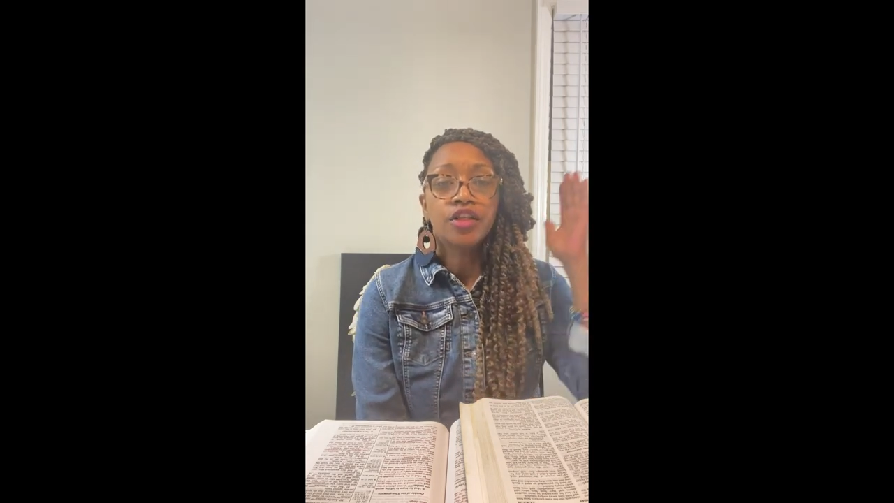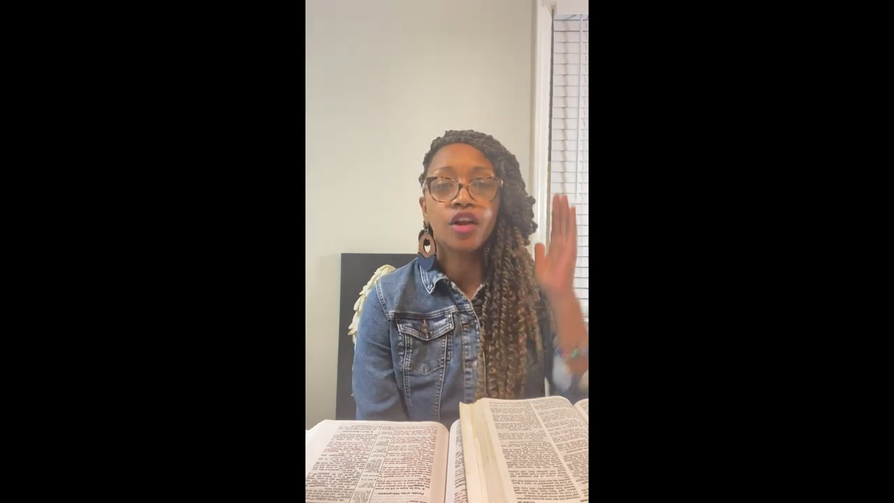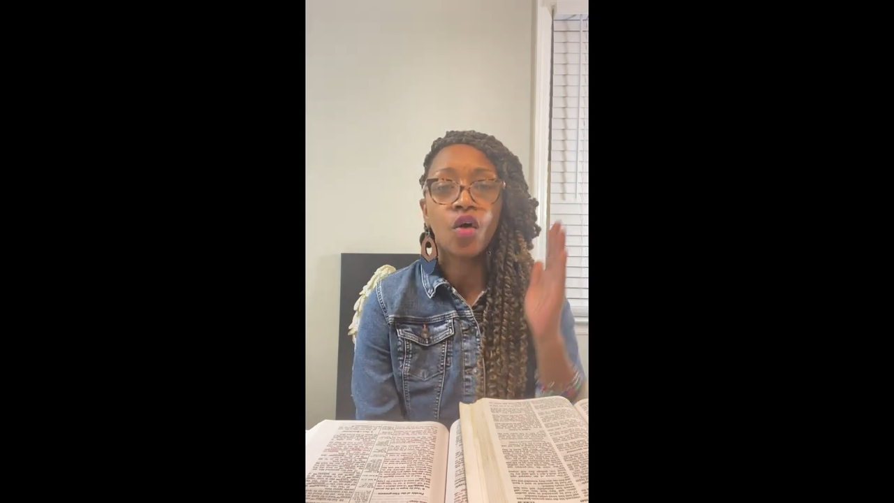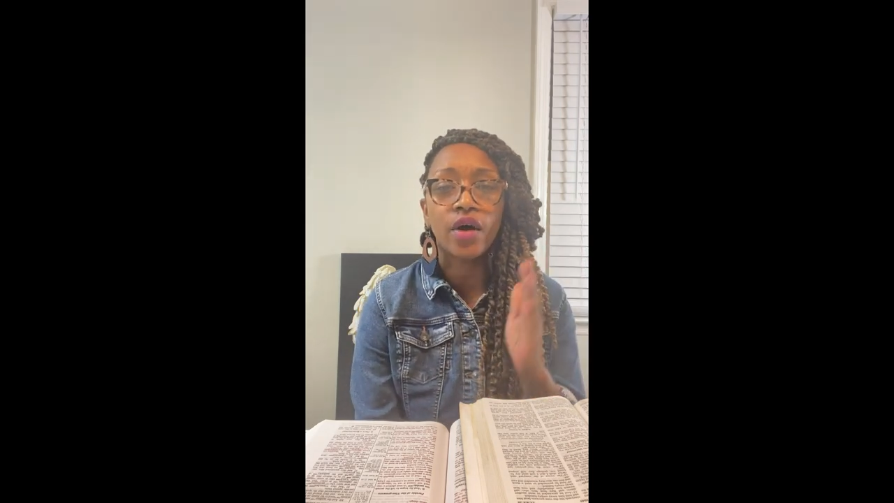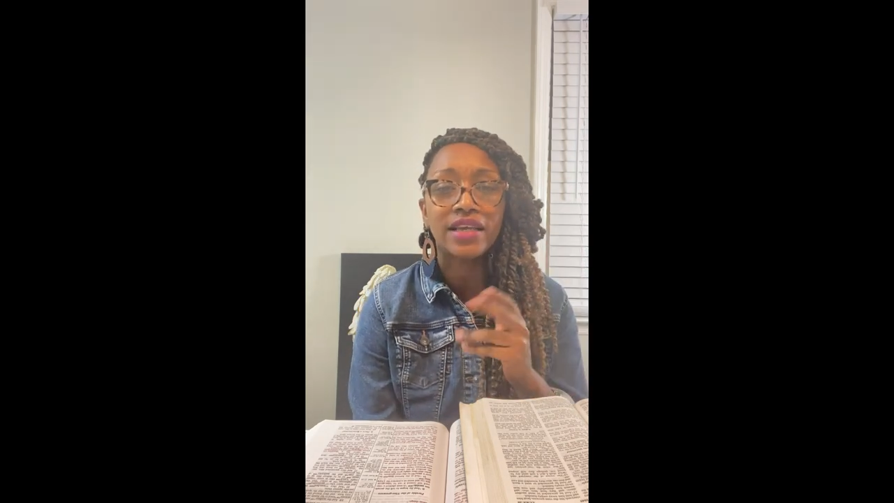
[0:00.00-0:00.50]
The
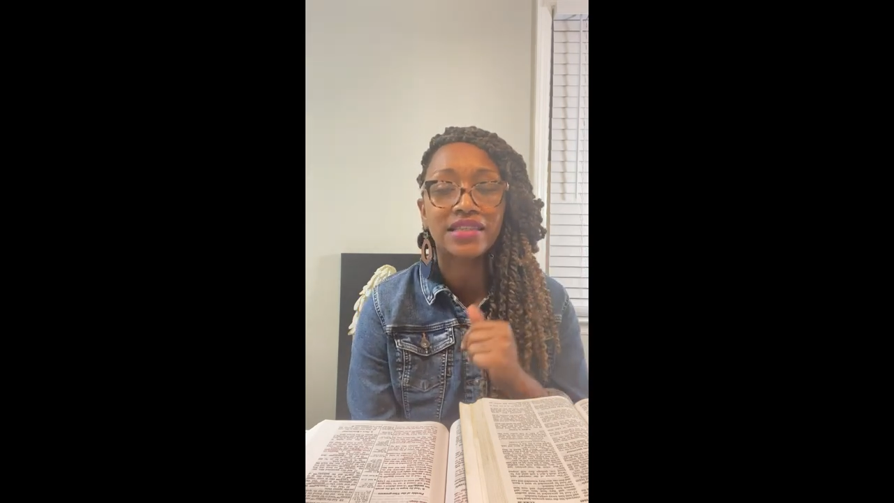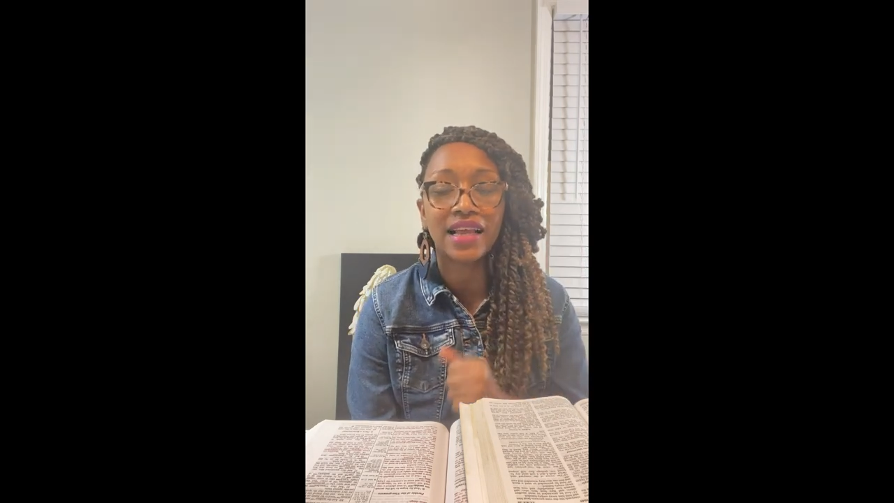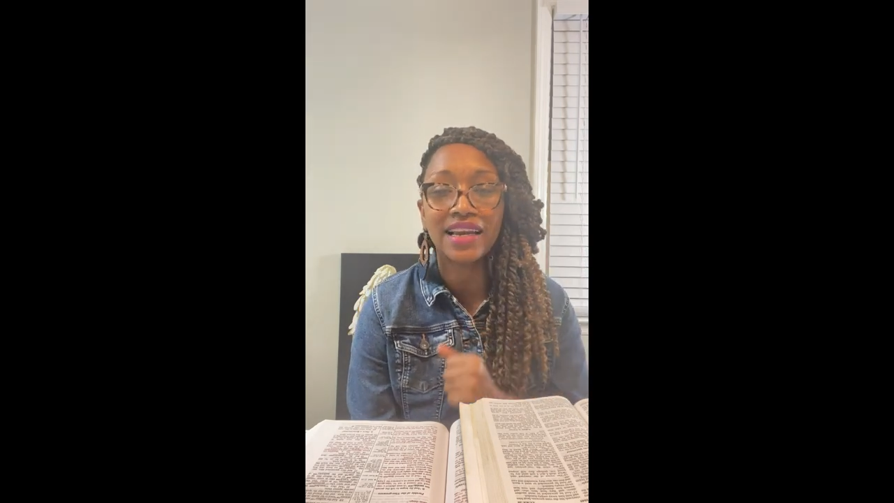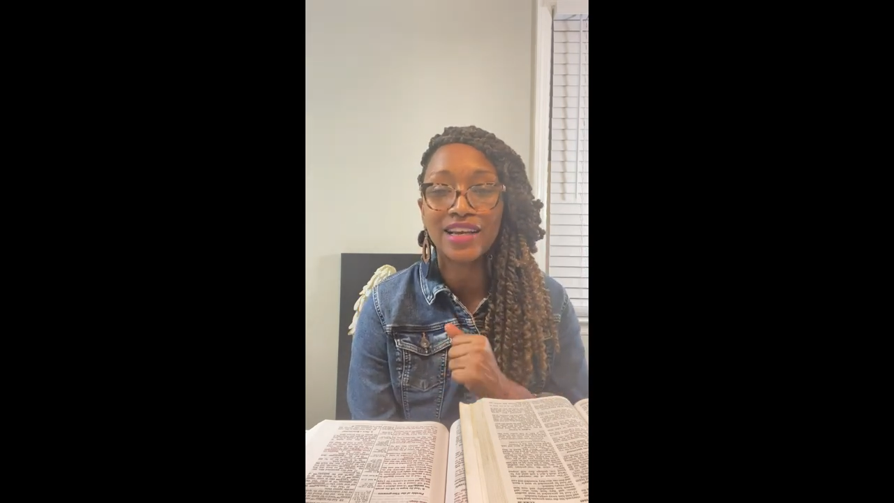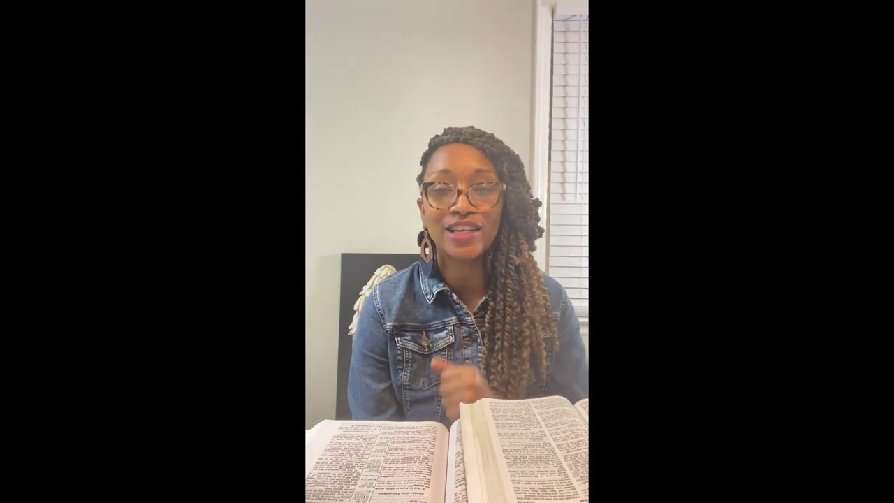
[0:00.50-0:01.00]
Lord is
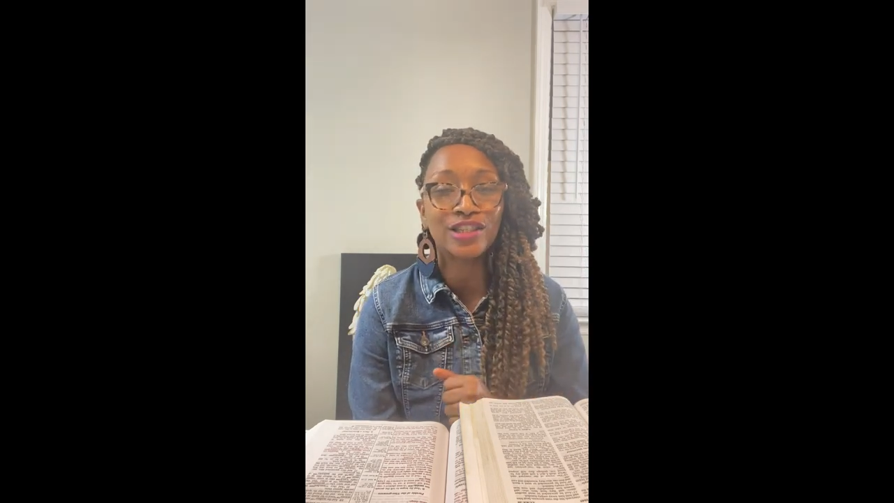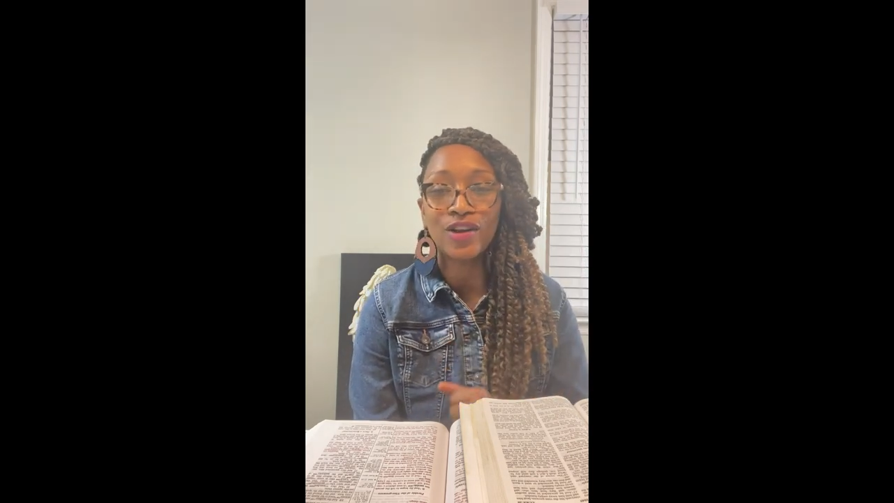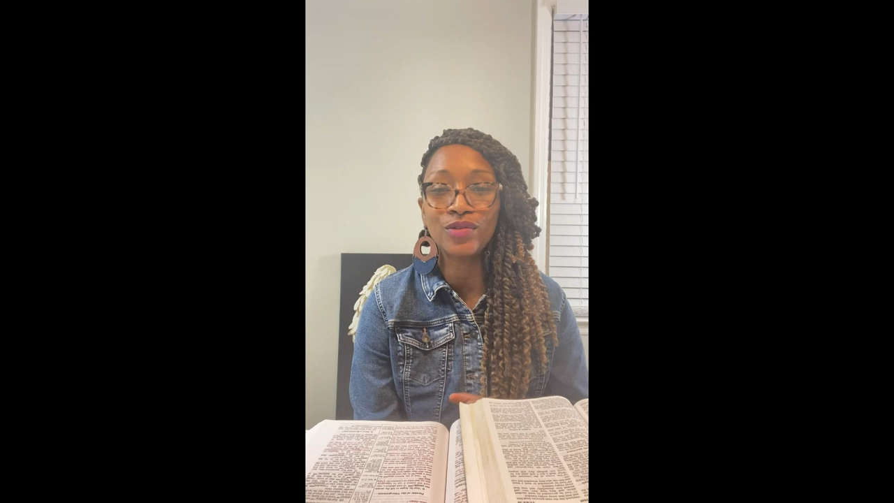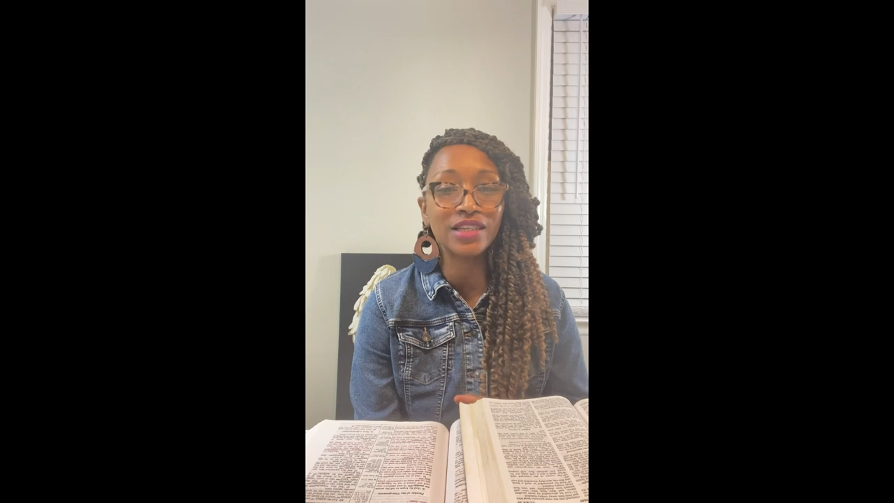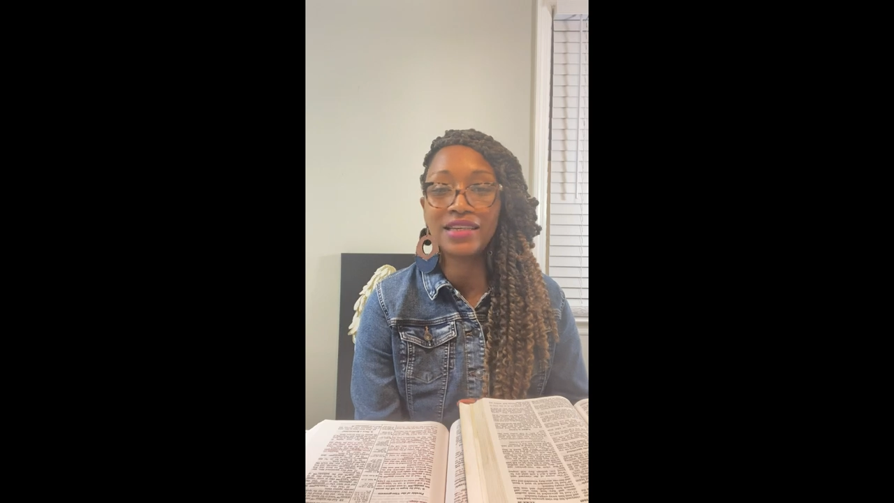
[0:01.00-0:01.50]
letting us
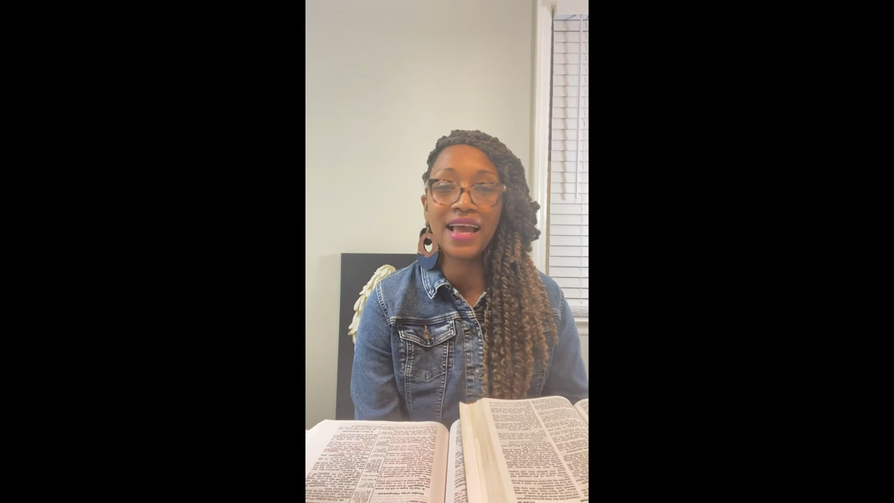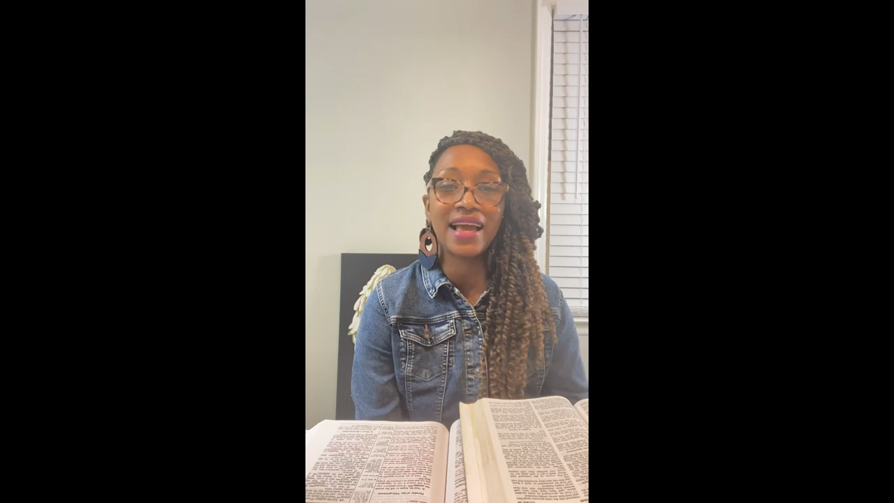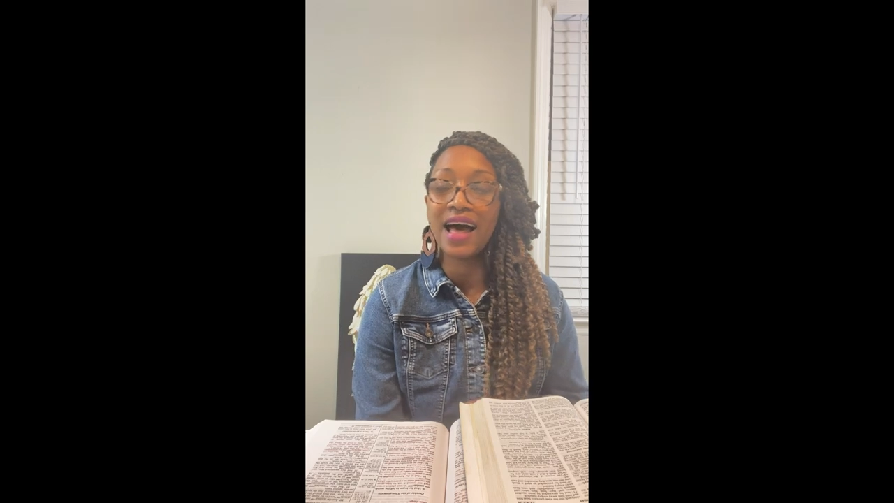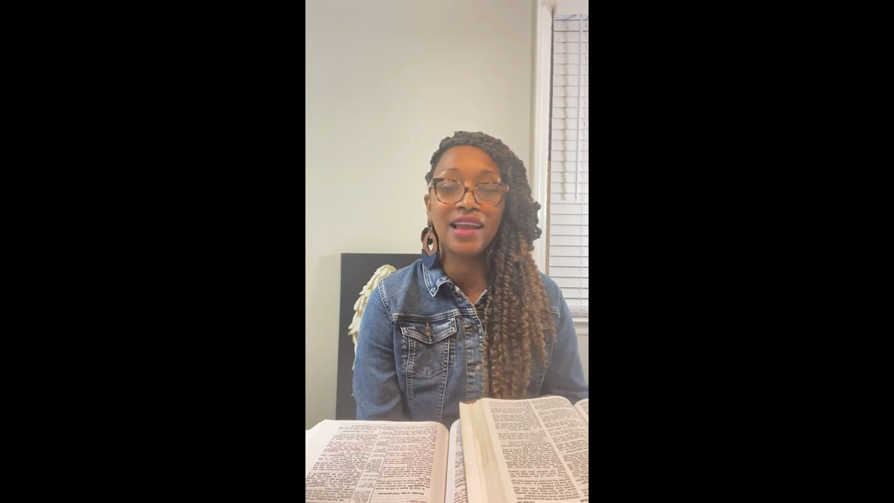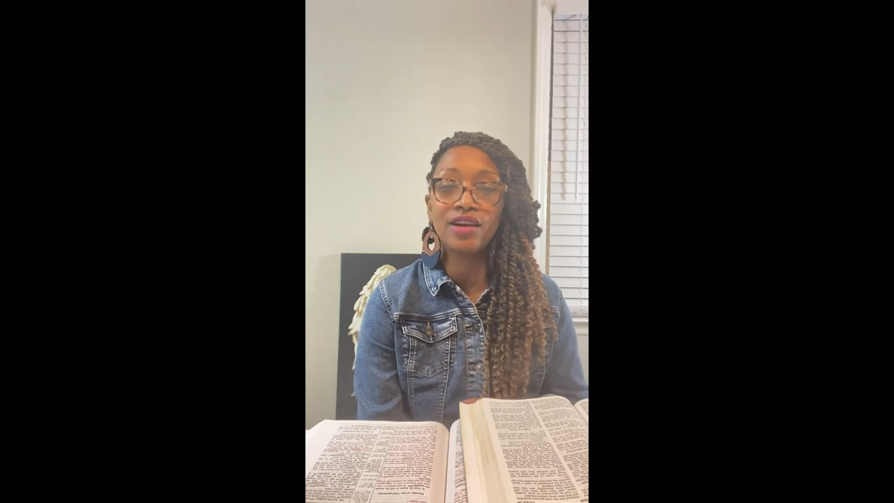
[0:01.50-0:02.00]
know today,
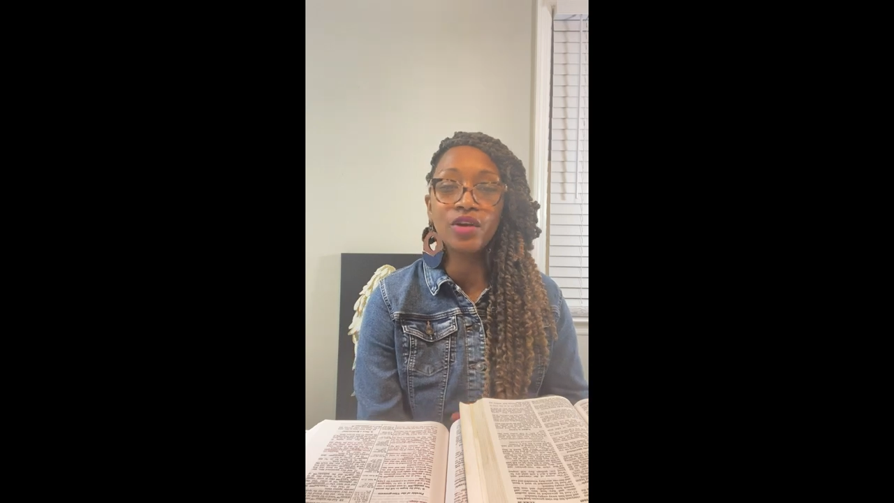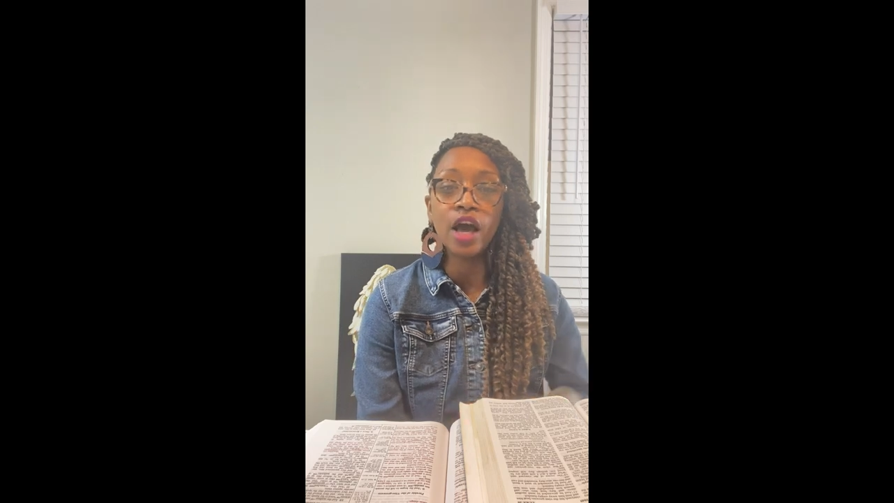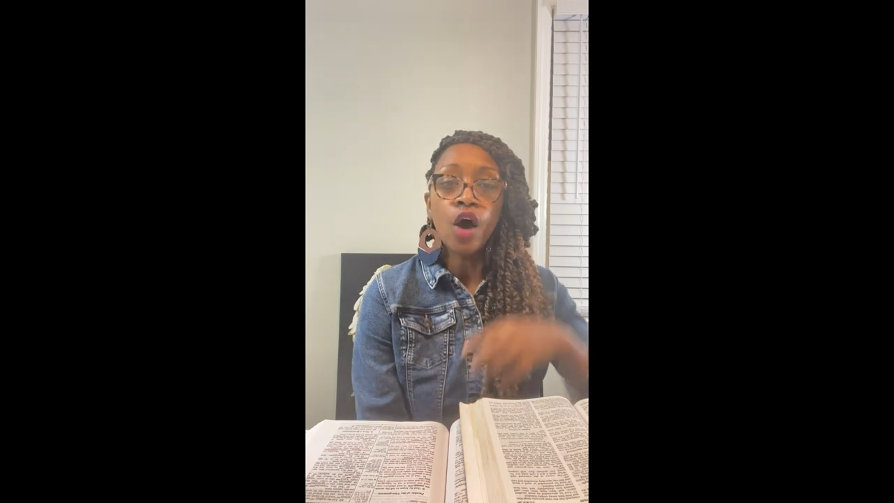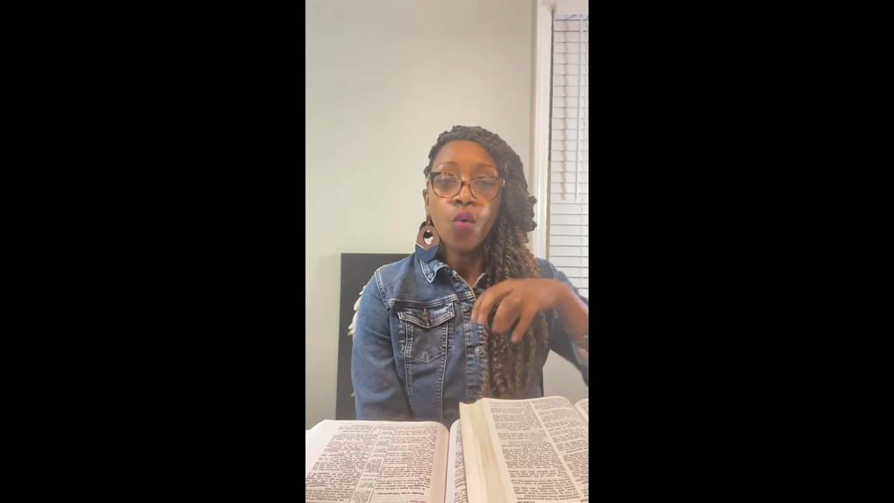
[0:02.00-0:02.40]
hallelujah Hallelujah.